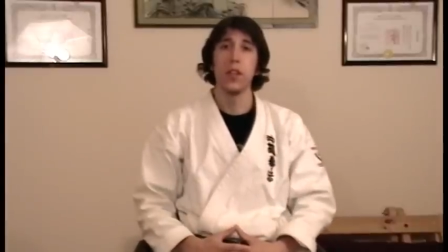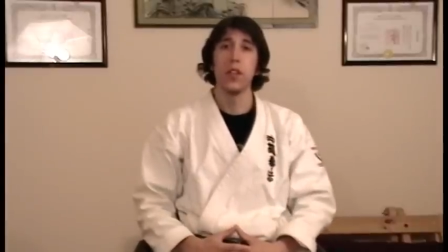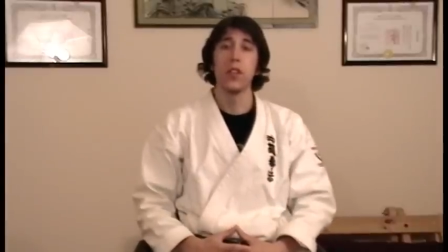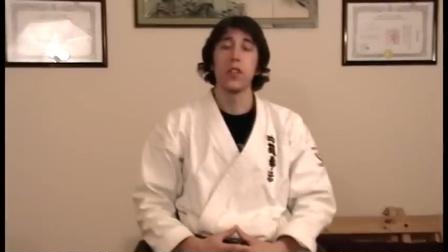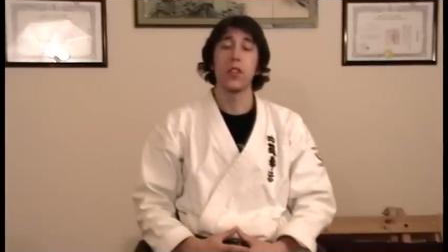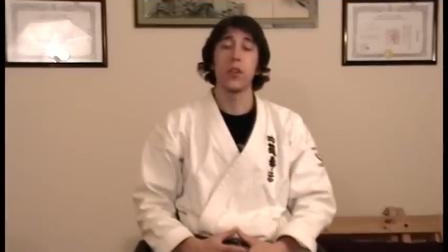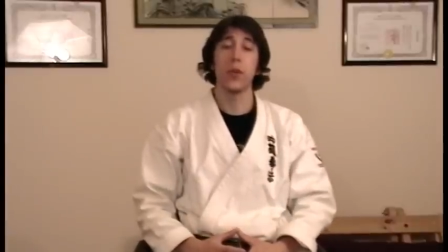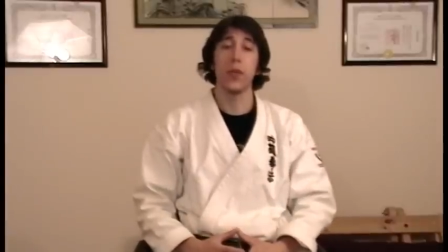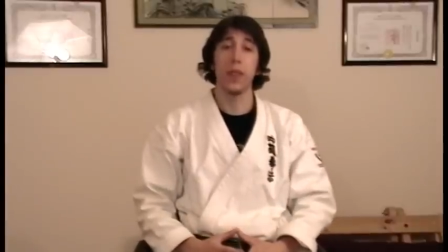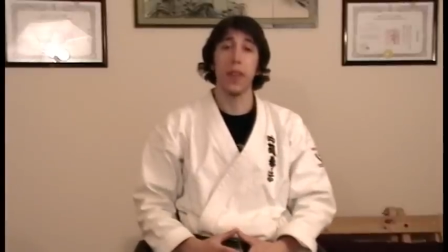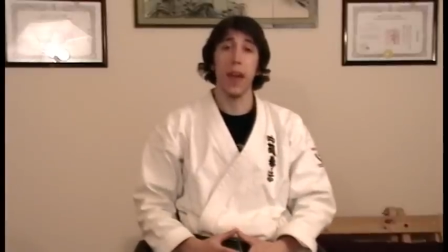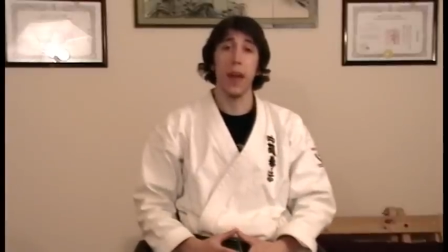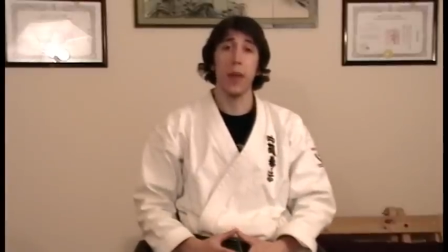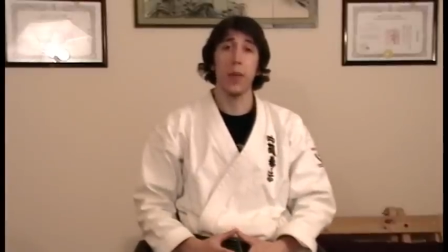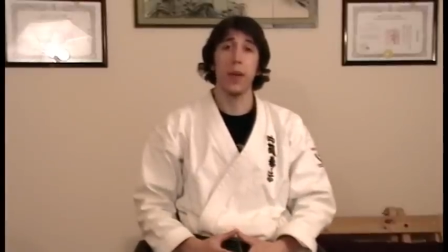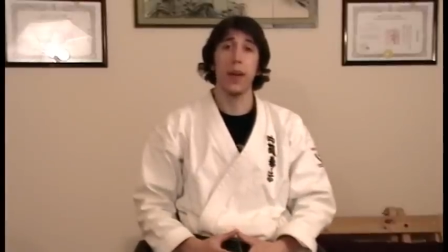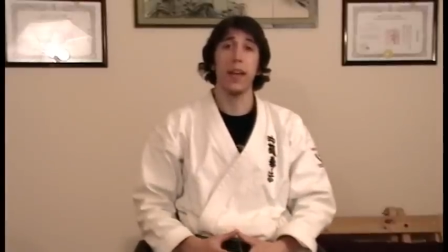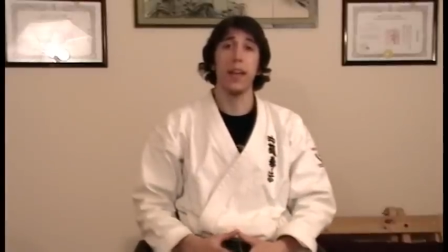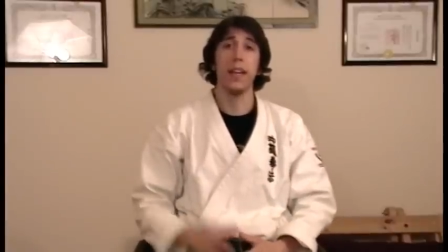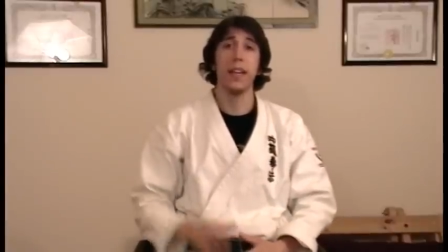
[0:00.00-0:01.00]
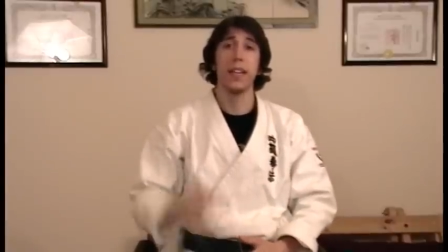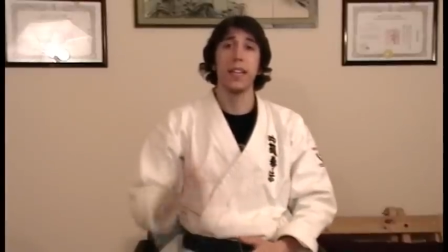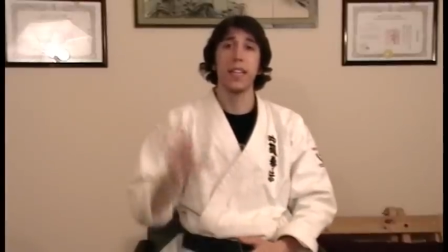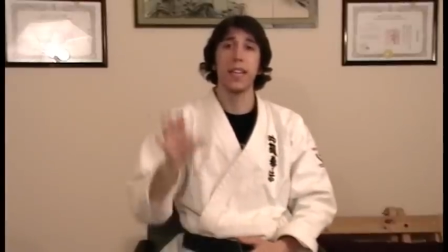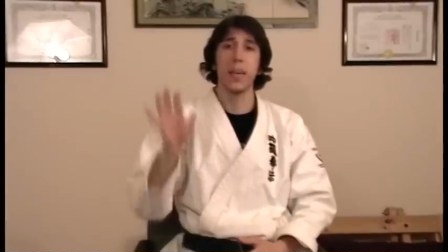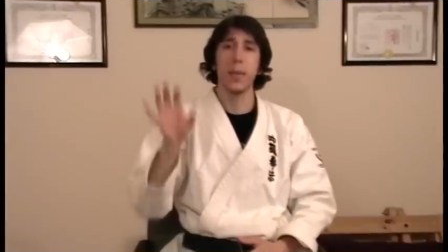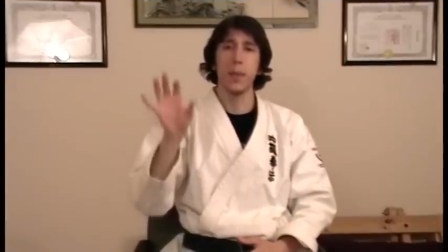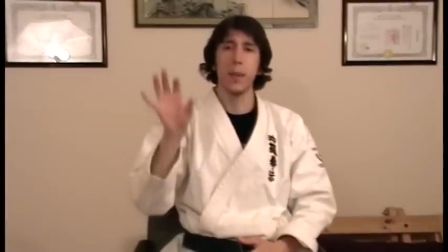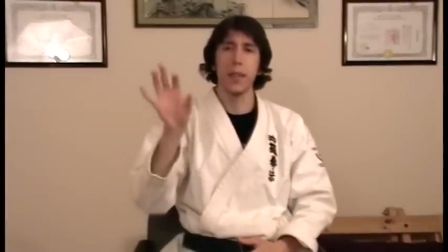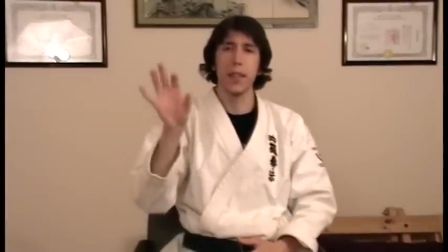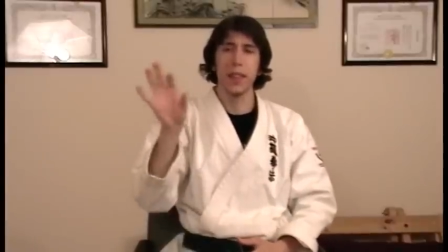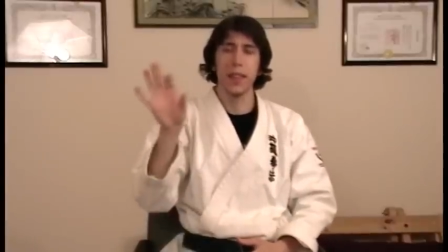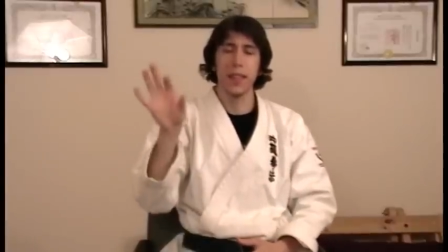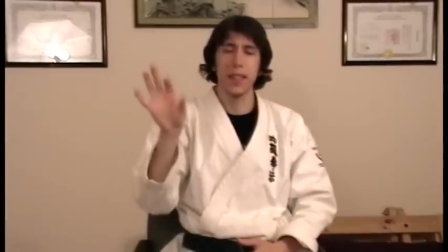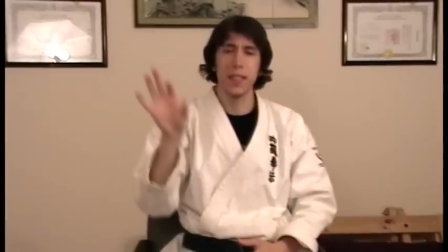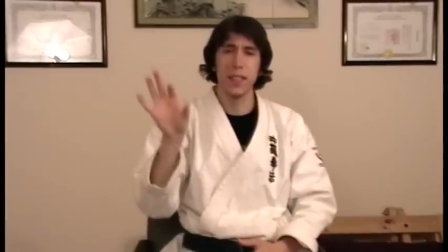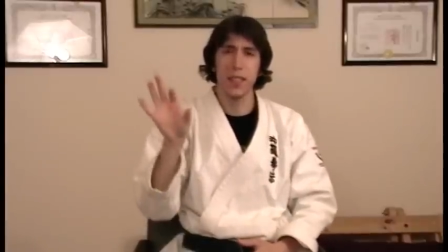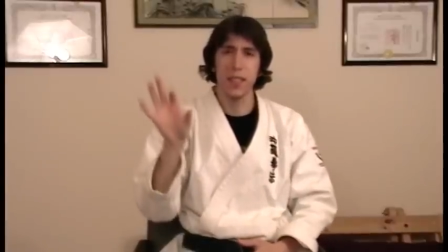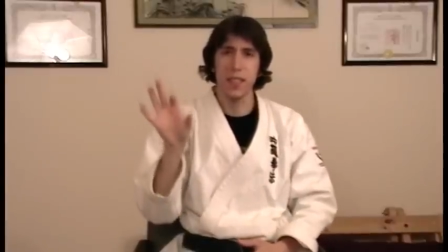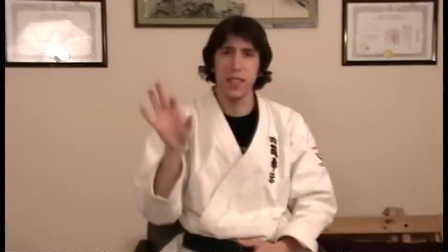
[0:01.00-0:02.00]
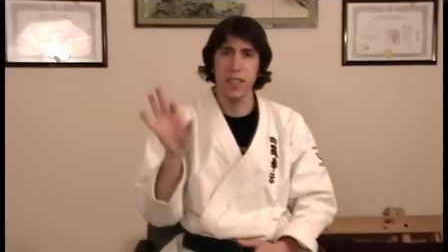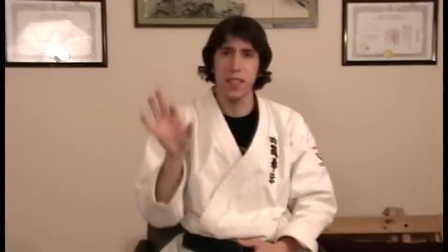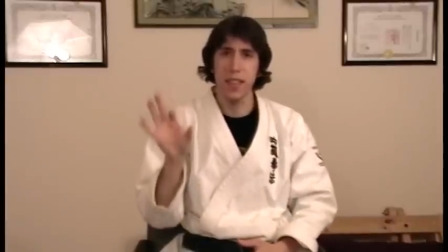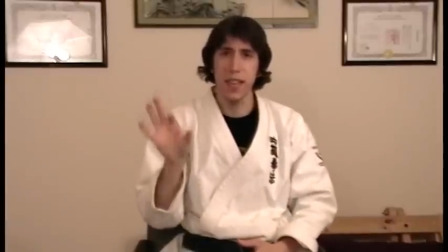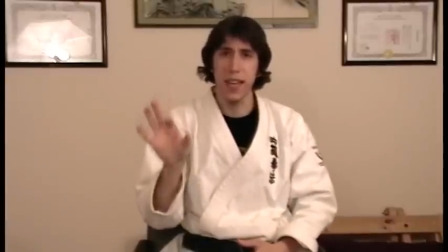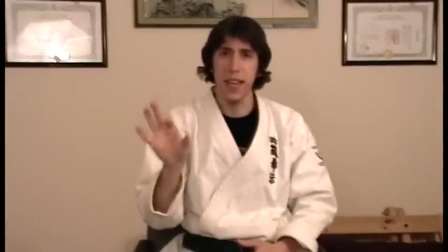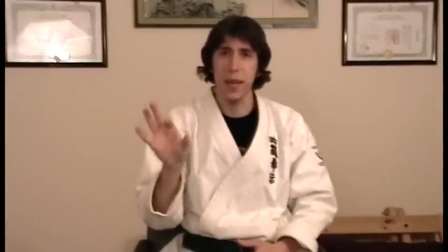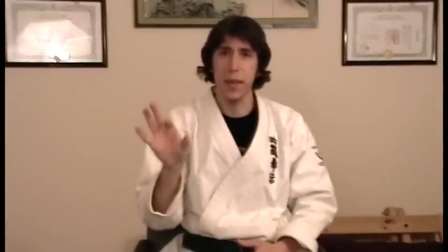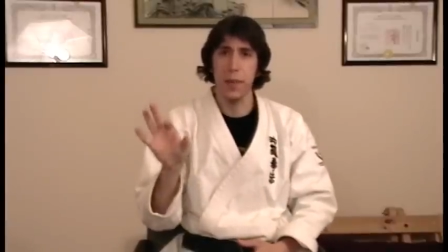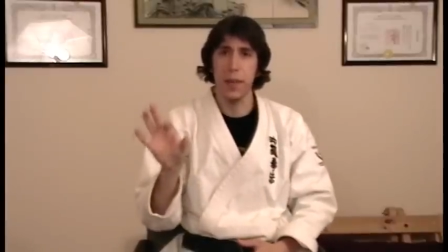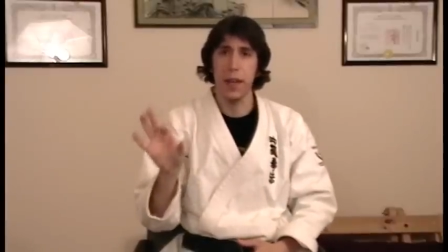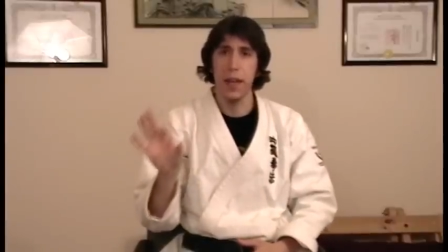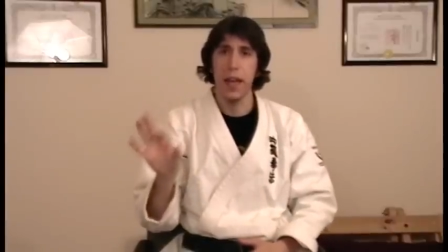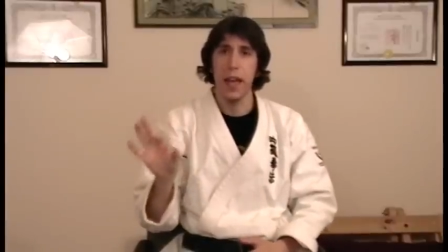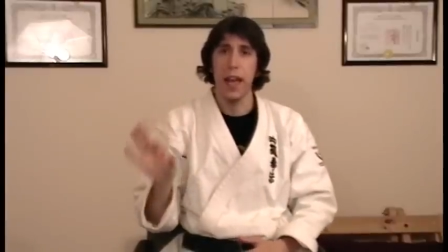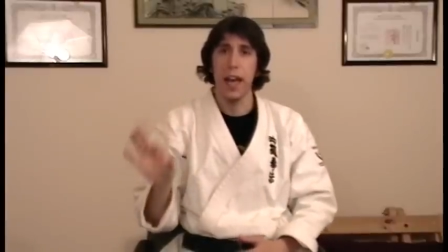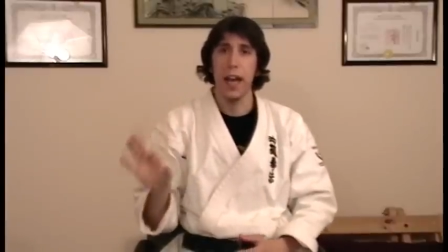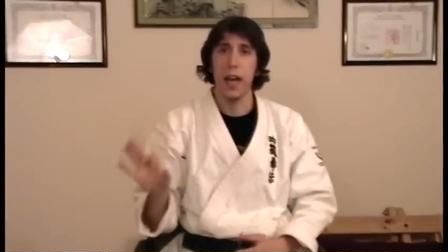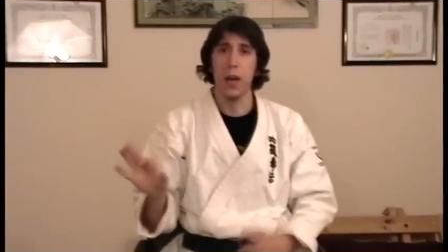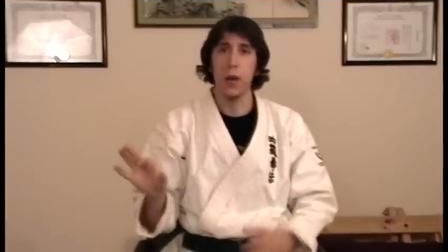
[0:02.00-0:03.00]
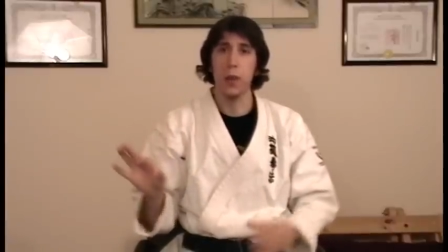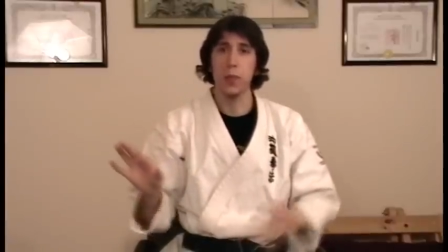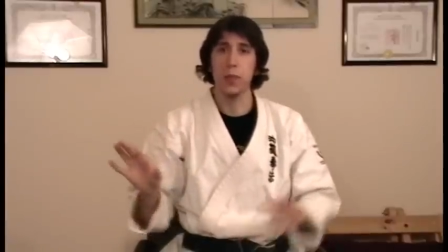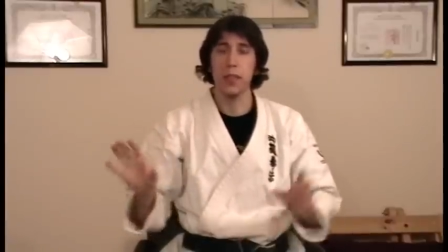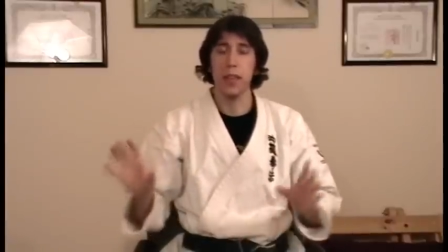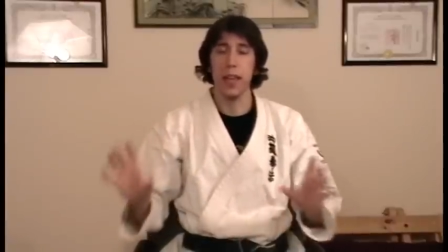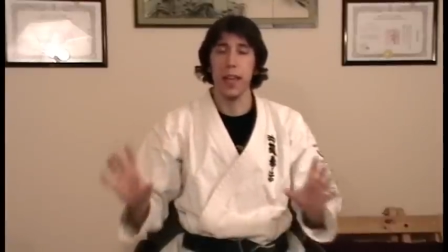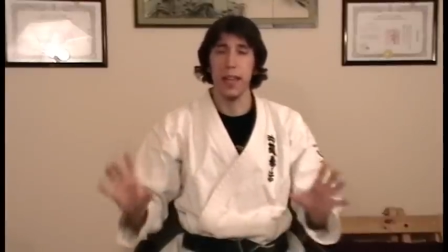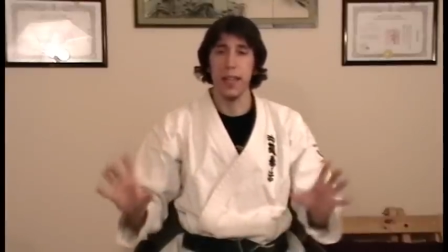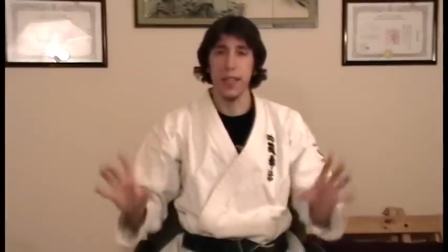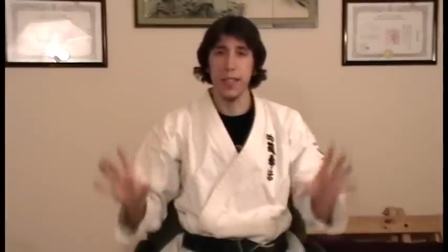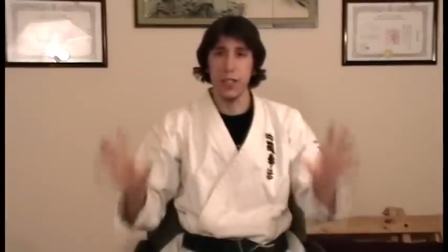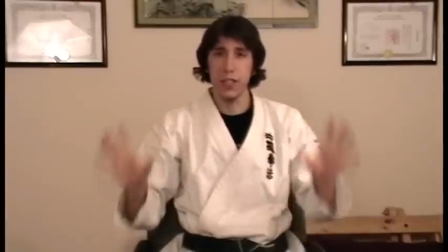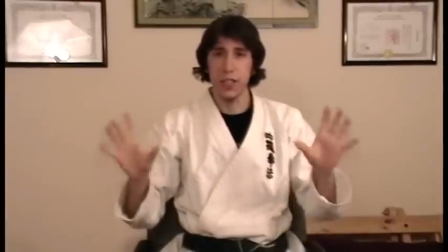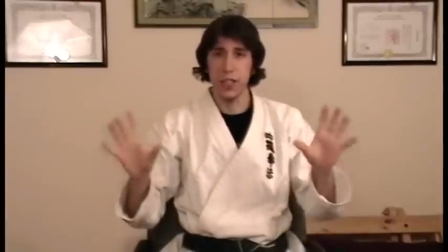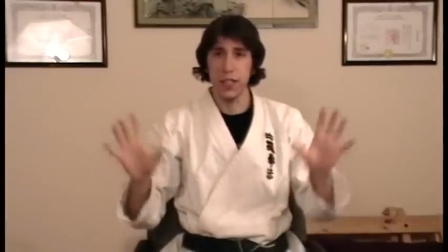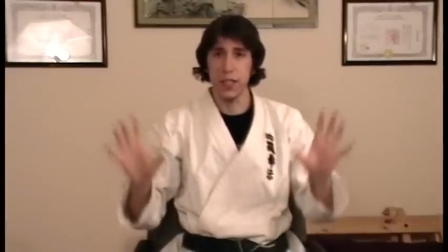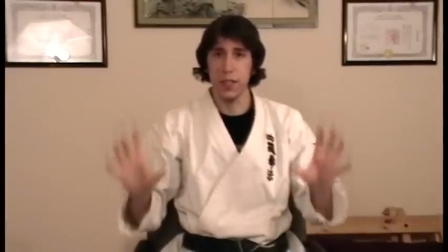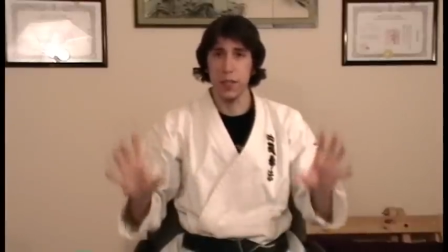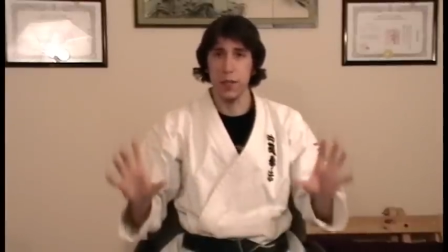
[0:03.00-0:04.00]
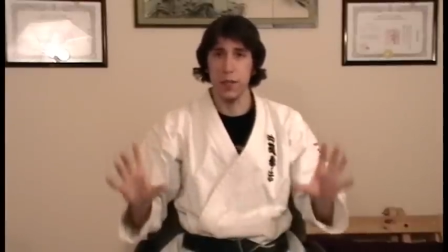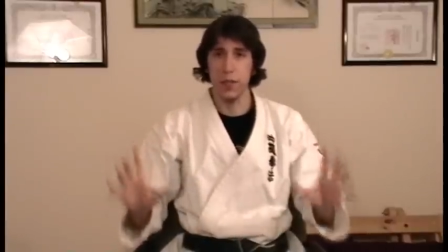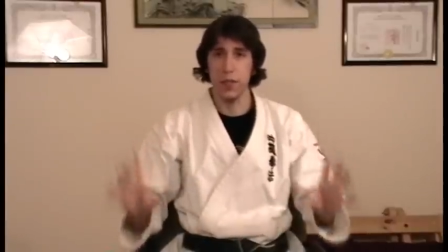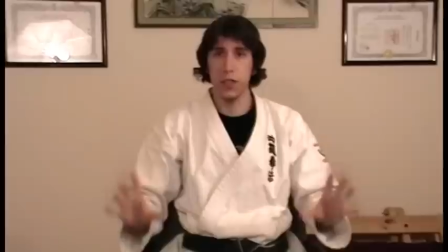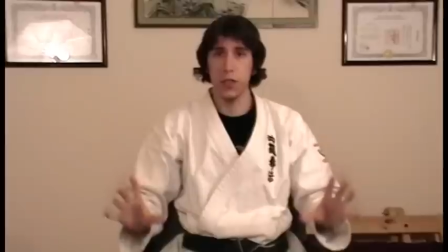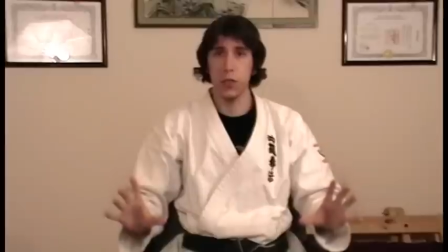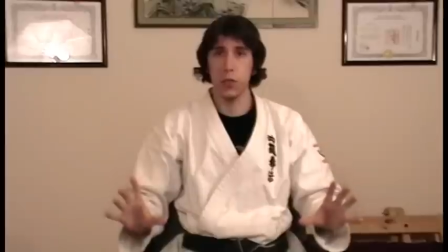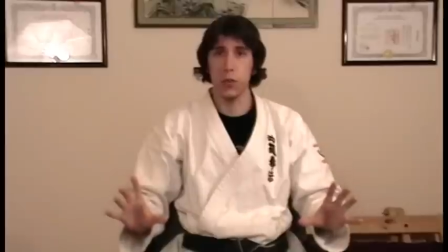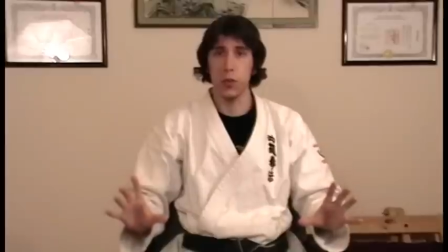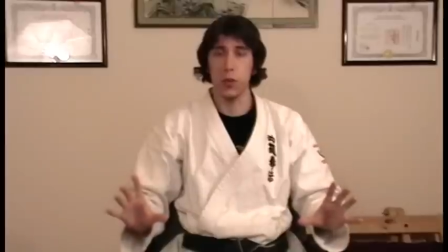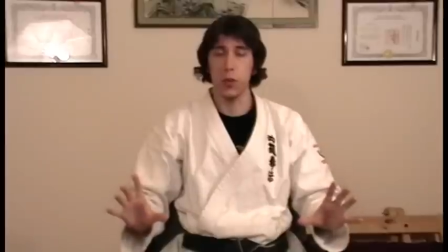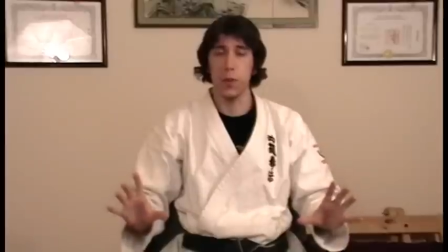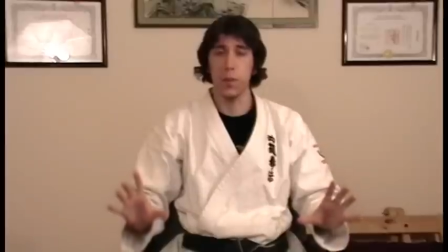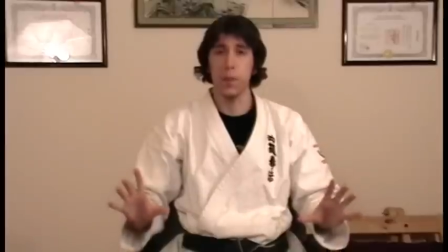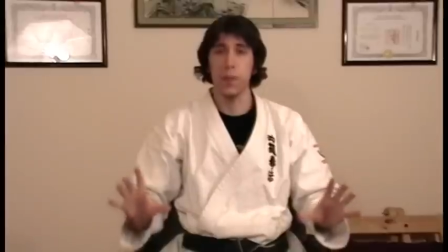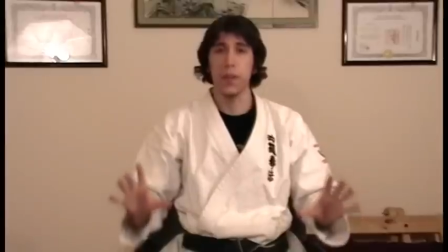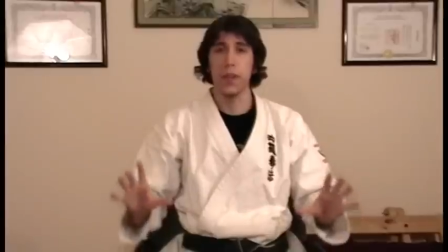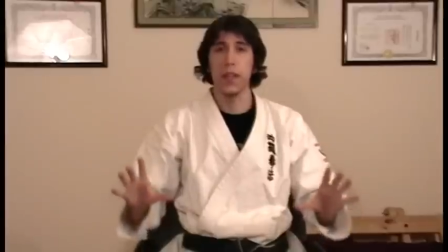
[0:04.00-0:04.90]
So in that way, keeping things the same helped each individual